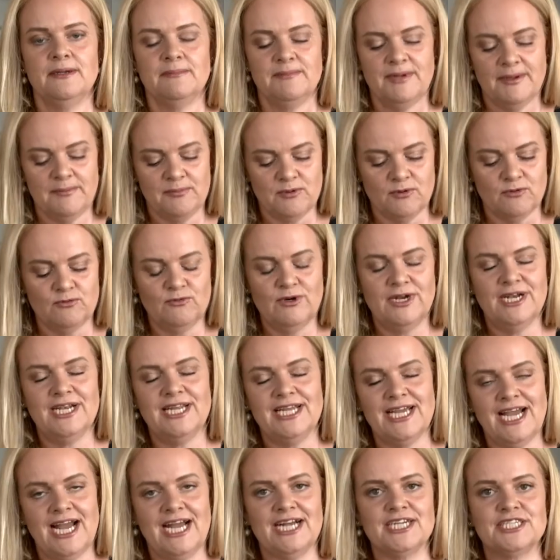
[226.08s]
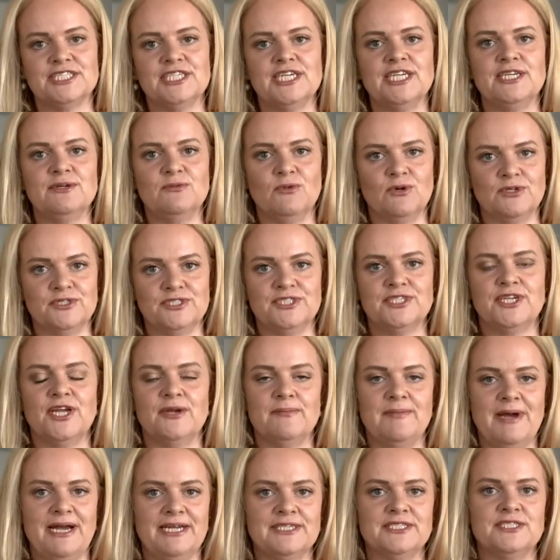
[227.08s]
People really actually want to go
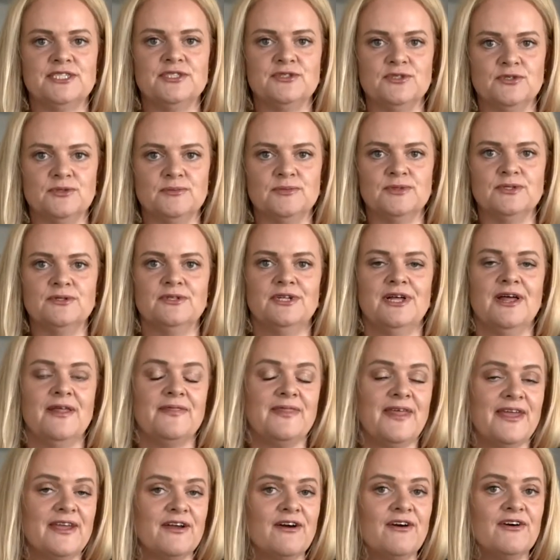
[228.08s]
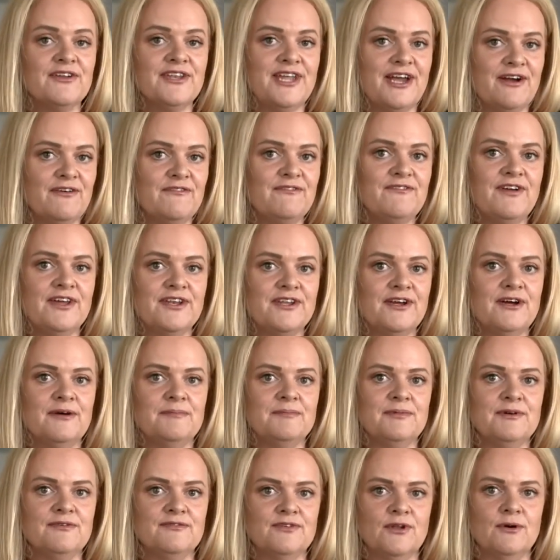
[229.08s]
back to normal. They are now fed up
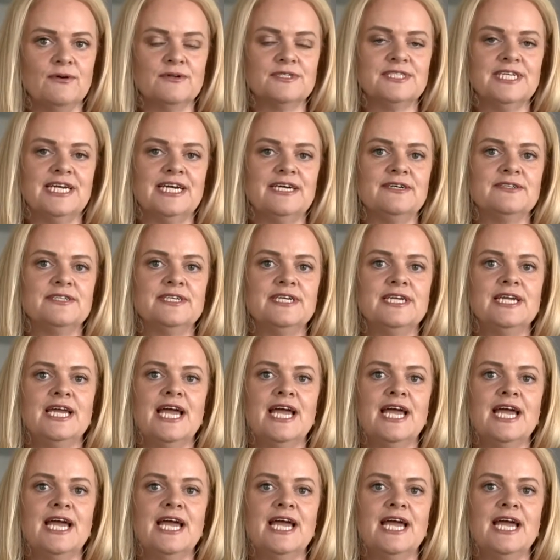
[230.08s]
of lockdown.